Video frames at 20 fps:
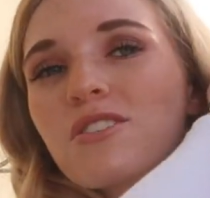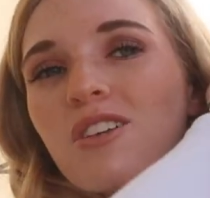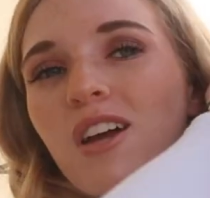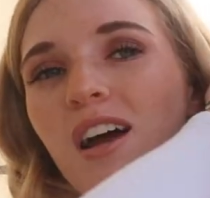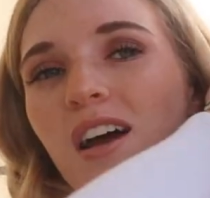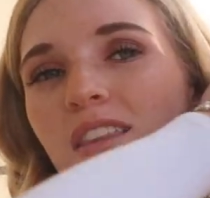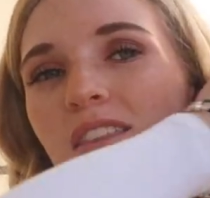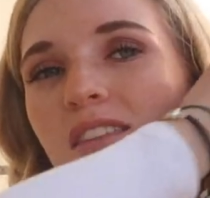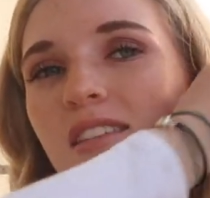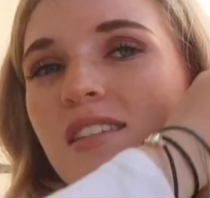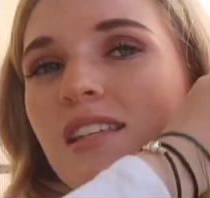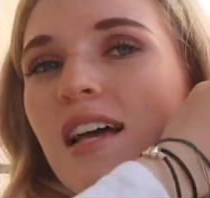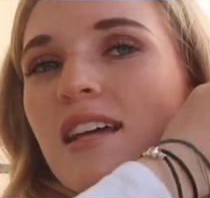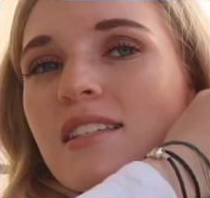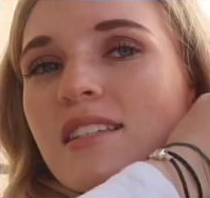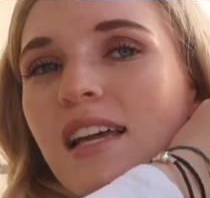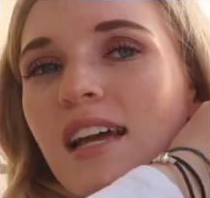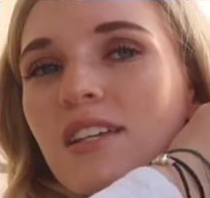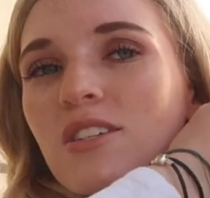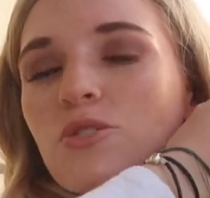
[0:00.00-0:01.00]
shirt that
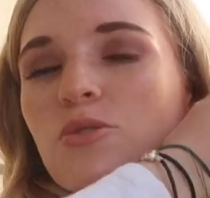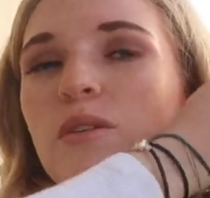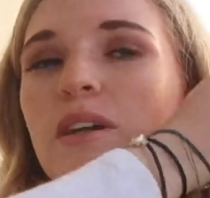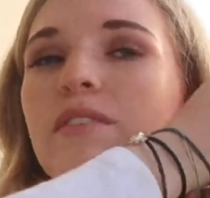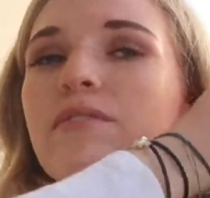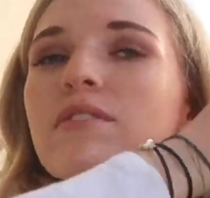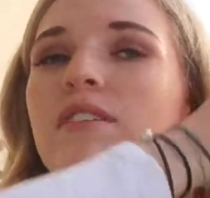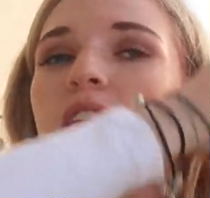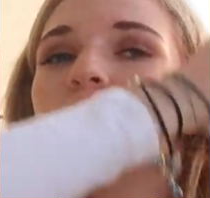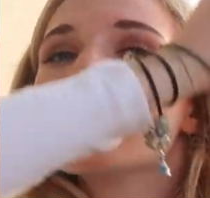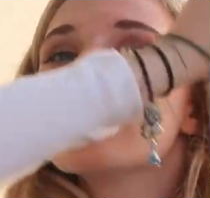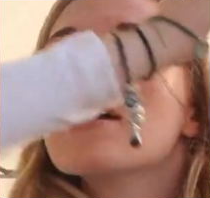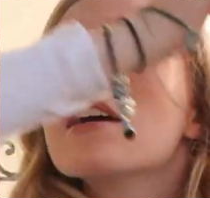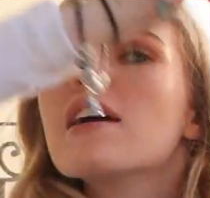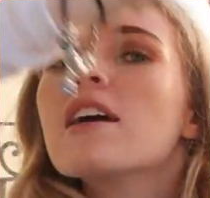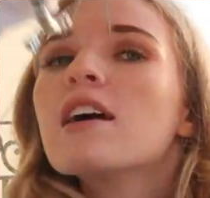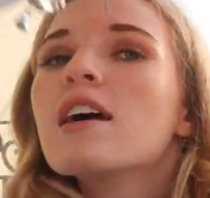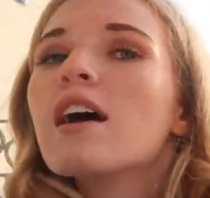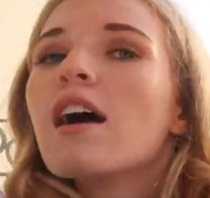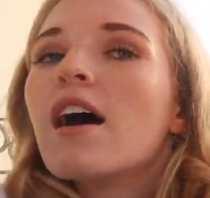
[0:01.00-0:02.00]
says get Schwifty,
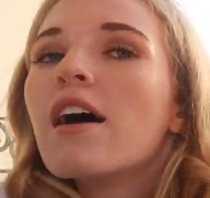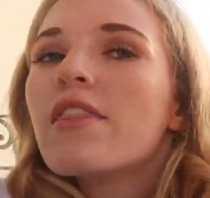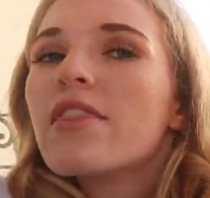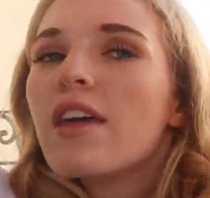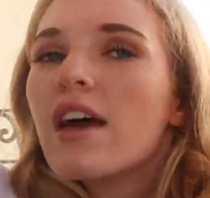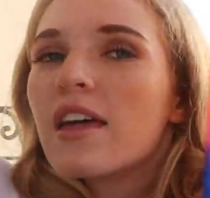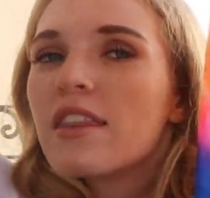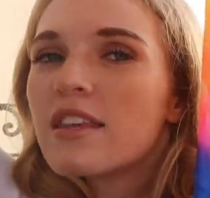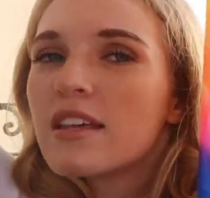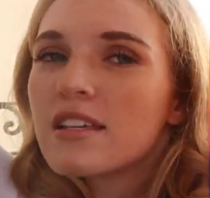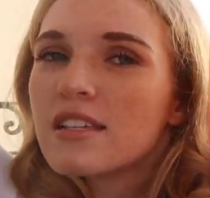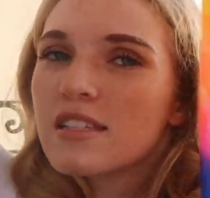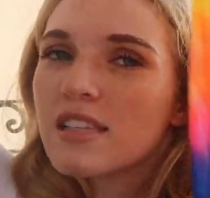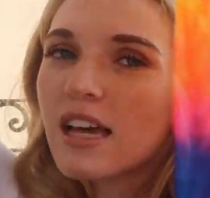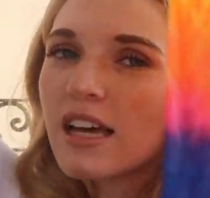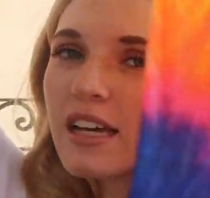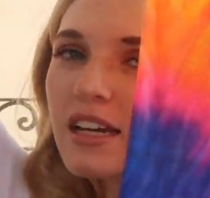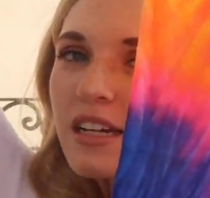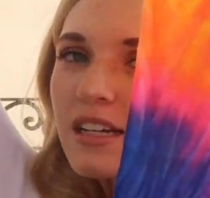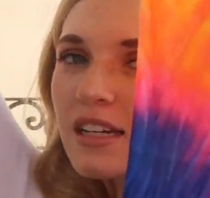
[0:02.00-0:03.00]
and then there's
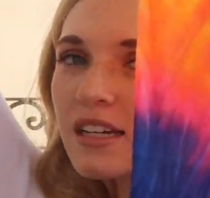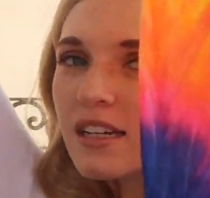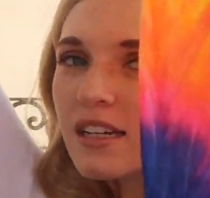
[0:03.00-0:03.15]
like